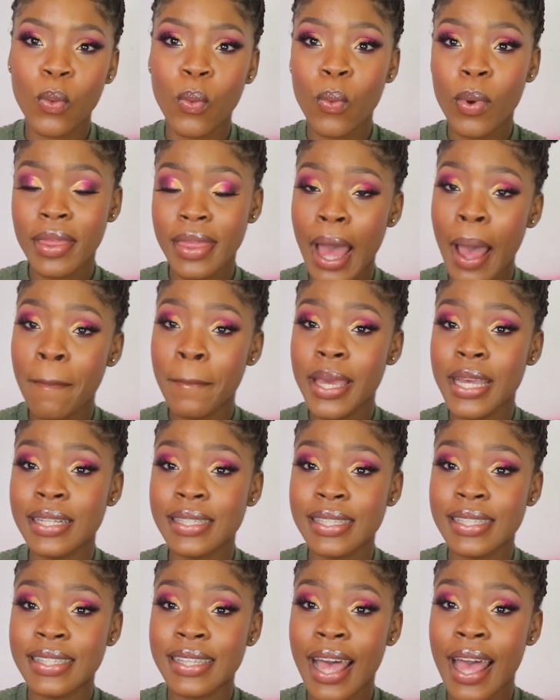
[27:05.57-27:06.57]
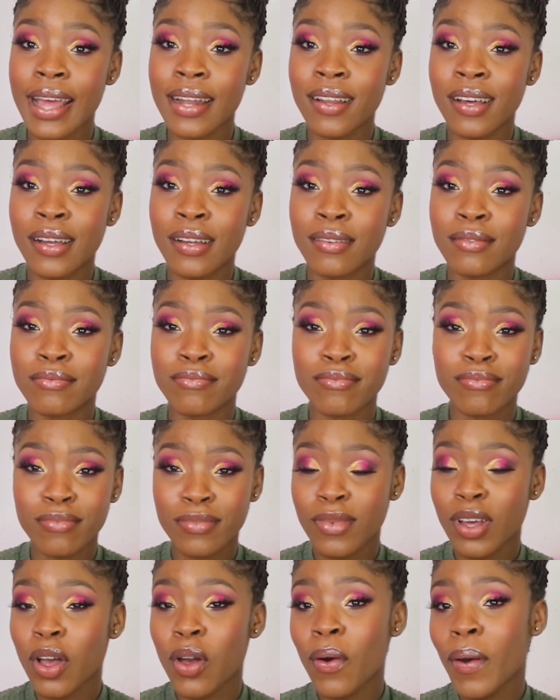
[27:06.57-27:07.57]
With that being said,
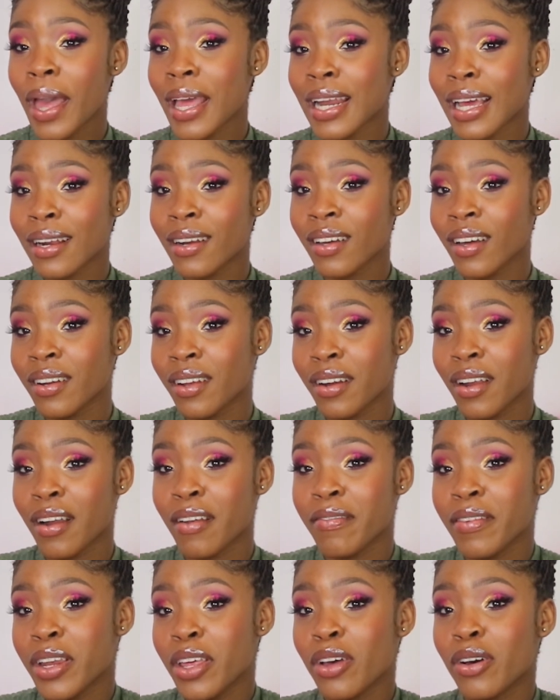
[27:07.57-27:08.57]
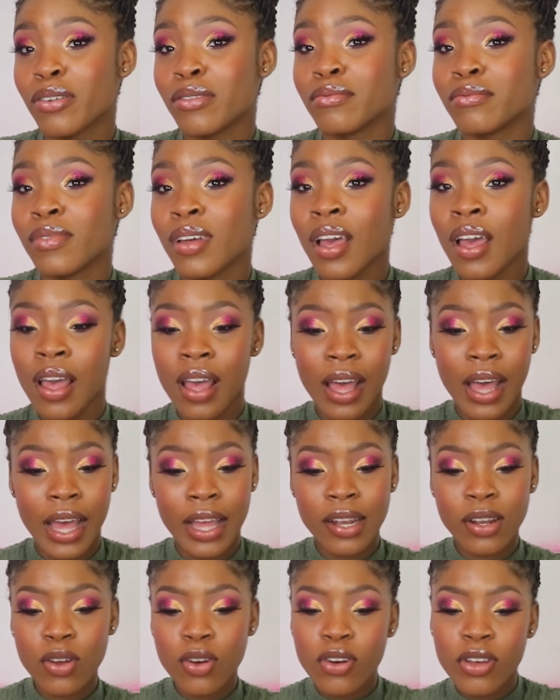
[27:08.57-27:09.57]
go ahead and click on another video.
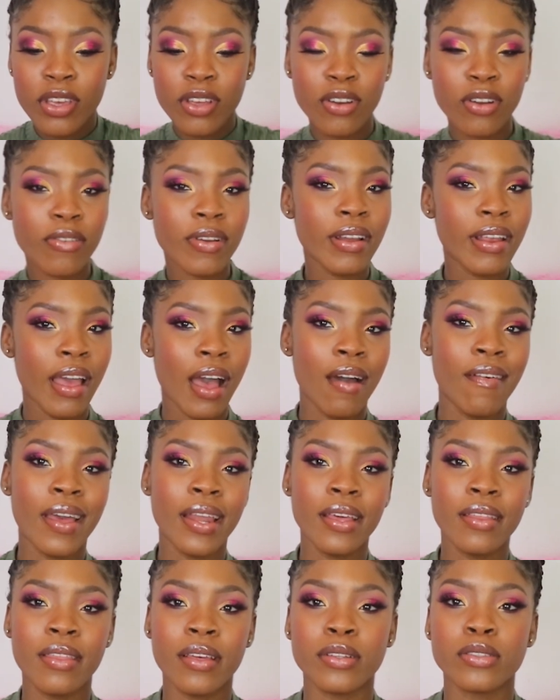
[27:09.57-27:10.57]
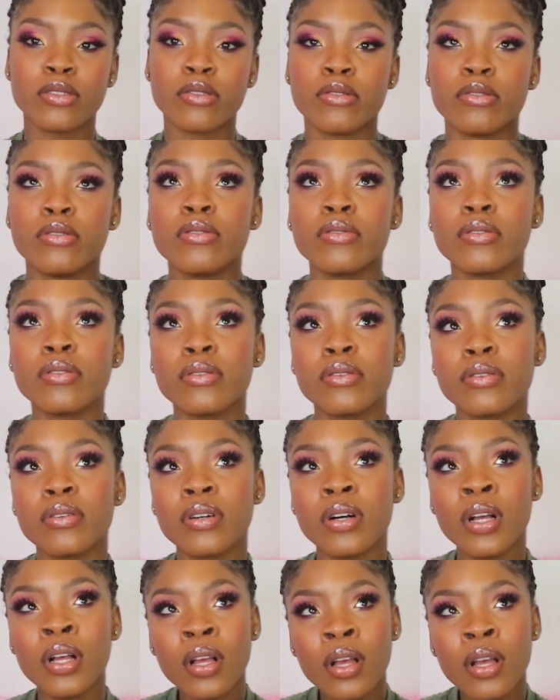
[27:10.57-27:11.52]
I know you don't really have anything to do.